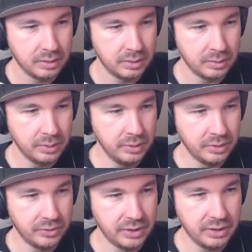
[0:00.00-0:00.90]
We don't
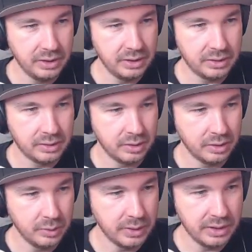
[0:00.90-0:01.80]
even need to
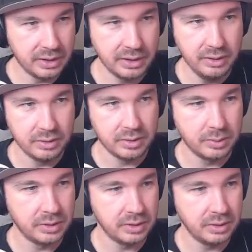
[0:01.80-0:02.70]
do anything else. We're
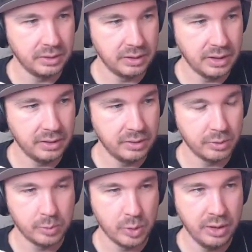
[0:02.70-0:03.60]
just going to take another
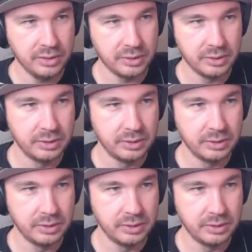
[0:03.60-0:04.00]
PRIZER.